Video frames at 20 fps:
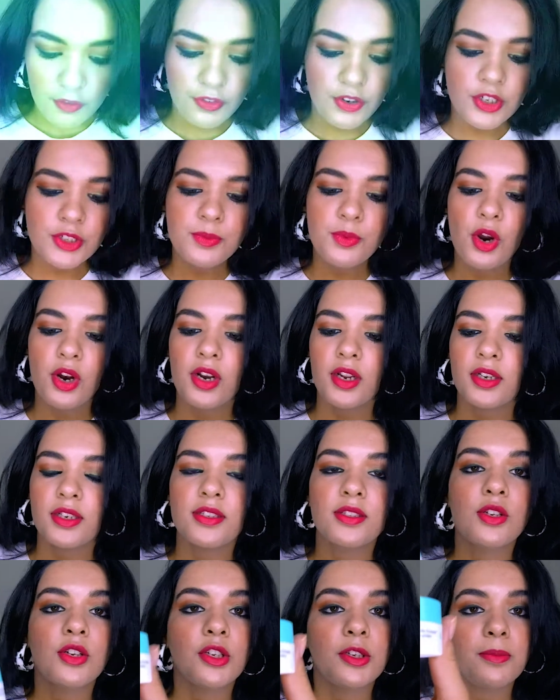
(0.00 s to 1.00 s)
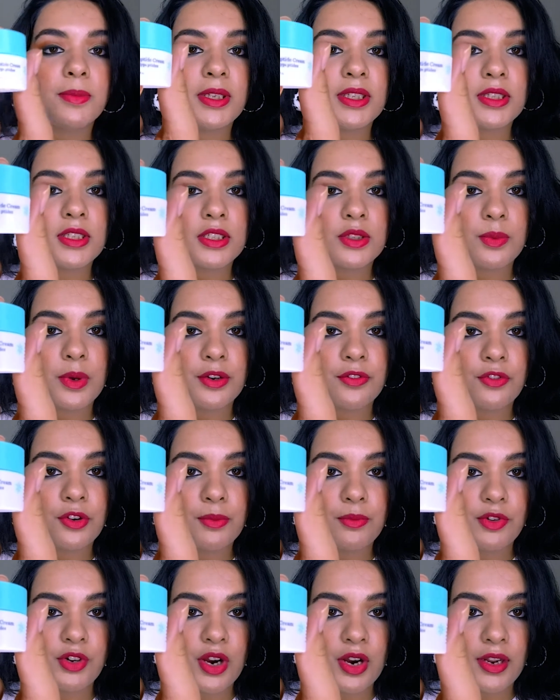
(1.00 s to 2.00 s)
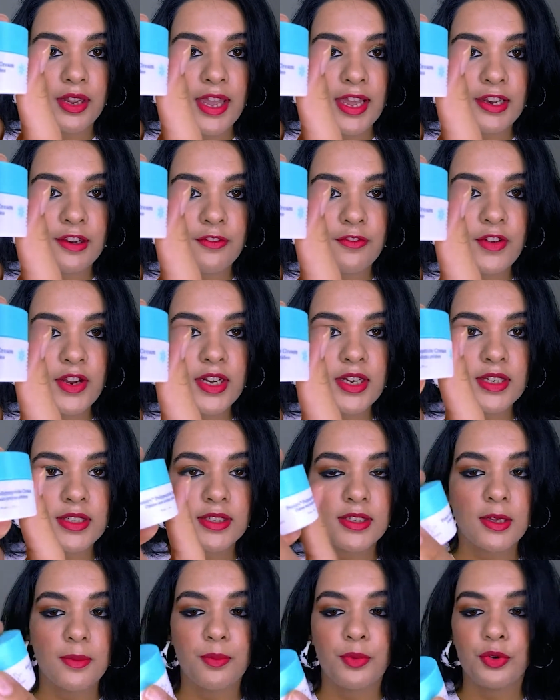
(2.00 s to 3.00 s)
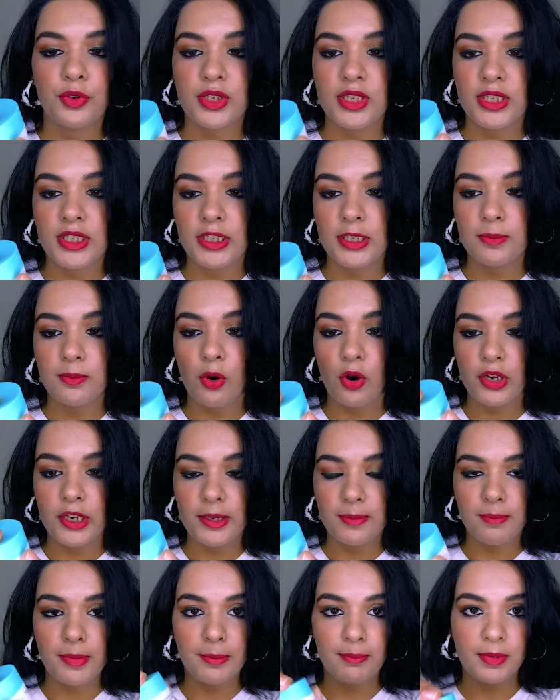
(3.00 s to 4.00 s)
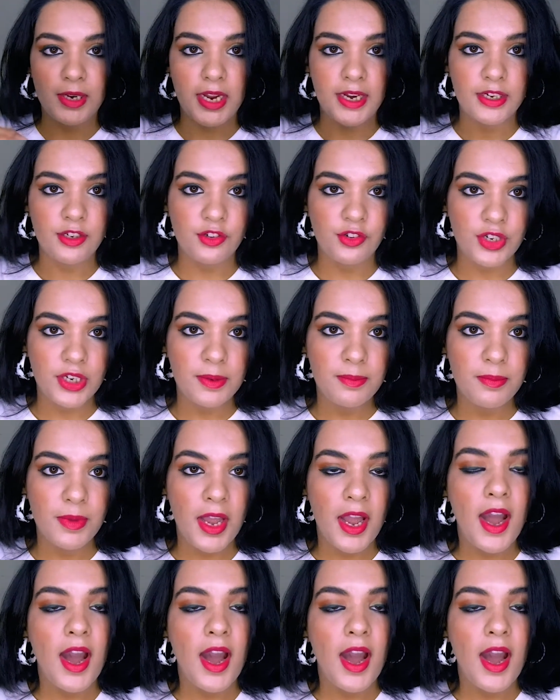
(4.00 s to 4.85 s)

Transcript: First product is going to be this one from Drunk Elephant. It's the Proteiny Polypeptide Cream.